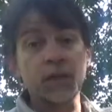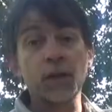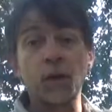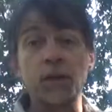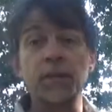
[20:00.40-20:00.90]
to
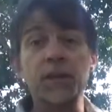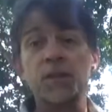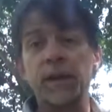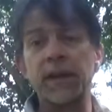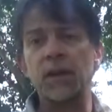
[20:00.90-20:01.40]
go over the
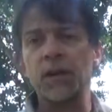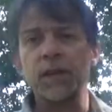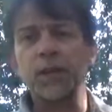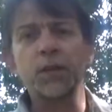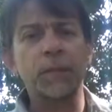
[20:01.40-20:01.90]
sweater or
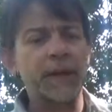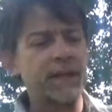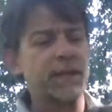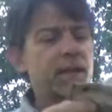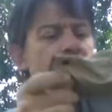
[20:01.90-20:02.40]
to use by
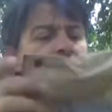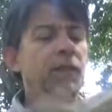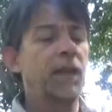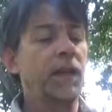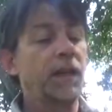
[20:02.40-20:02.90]
itself.
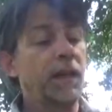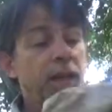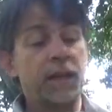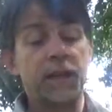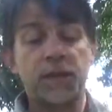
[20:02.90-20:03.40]

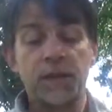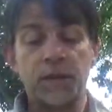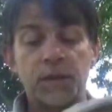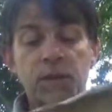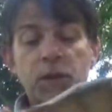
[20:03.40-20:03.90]

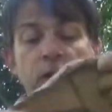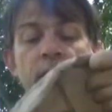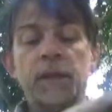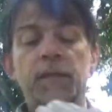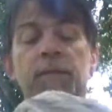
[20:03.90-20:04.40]
There's a
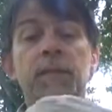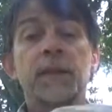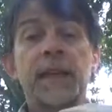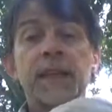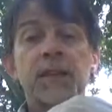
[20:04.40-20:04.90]
hood
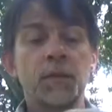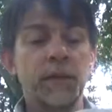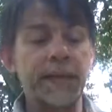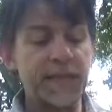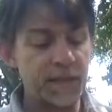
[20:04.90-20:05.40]
in case it
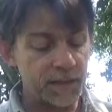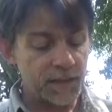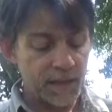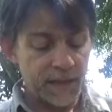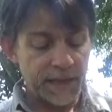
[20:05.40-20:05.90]
rains,
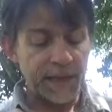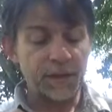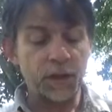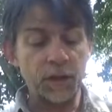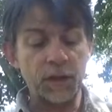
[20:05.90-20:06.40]

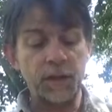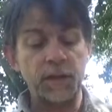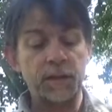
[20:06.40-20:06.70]
and the hood